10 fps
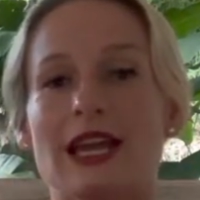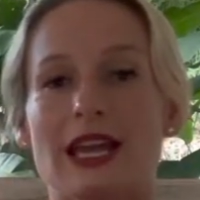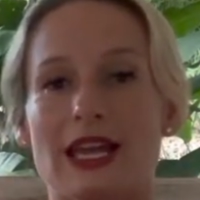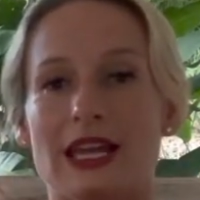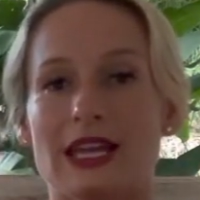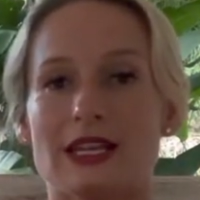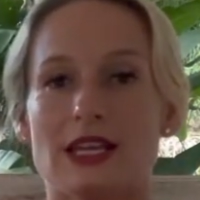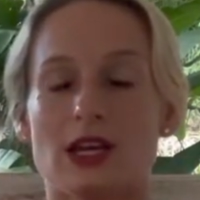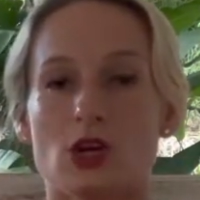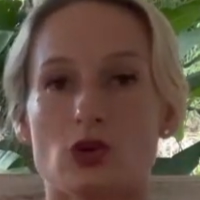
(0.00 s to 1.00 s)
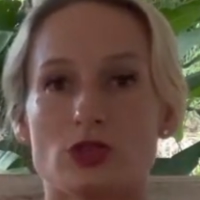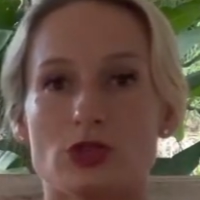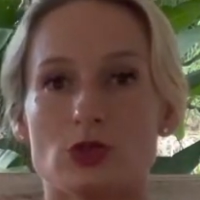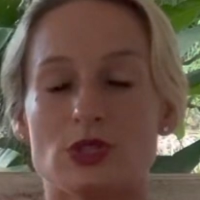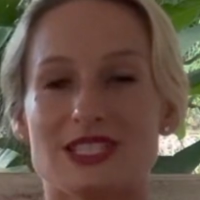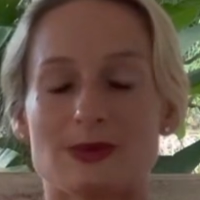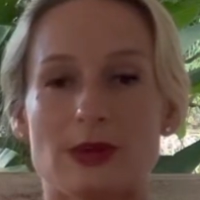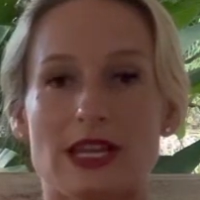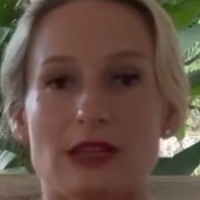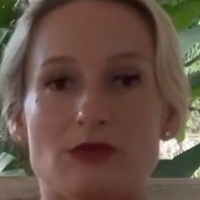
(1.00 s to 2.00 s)
and continue this
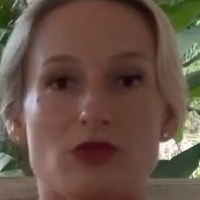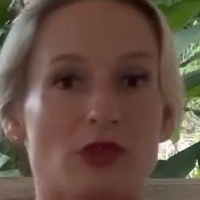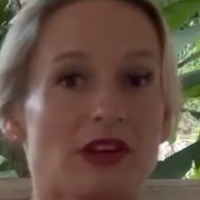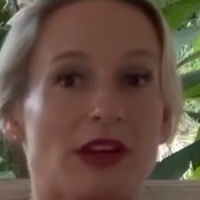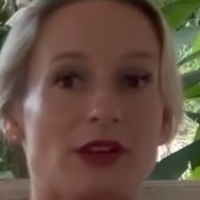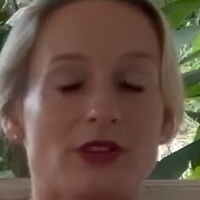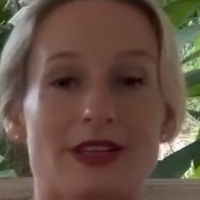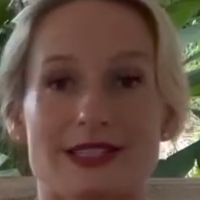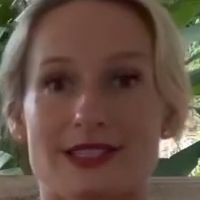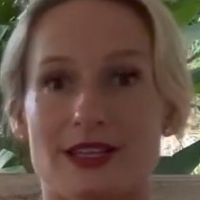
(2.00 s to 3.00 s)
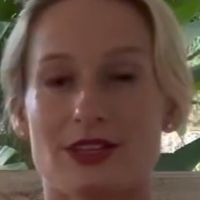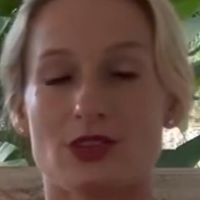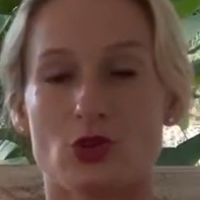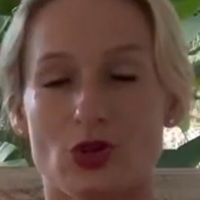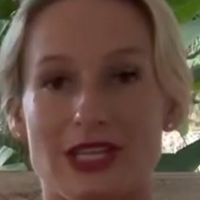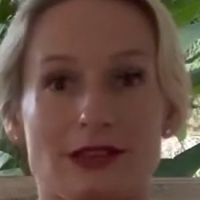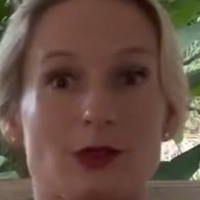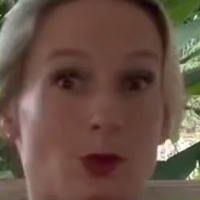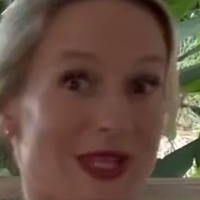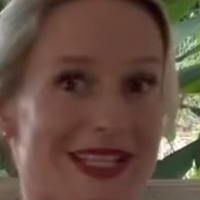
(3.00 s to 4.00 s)
way for another, let's say, 3
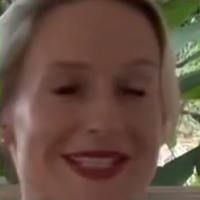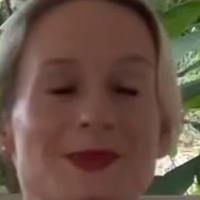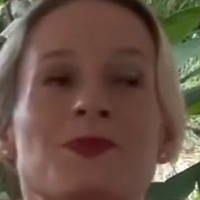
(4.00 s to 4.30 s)
weeks.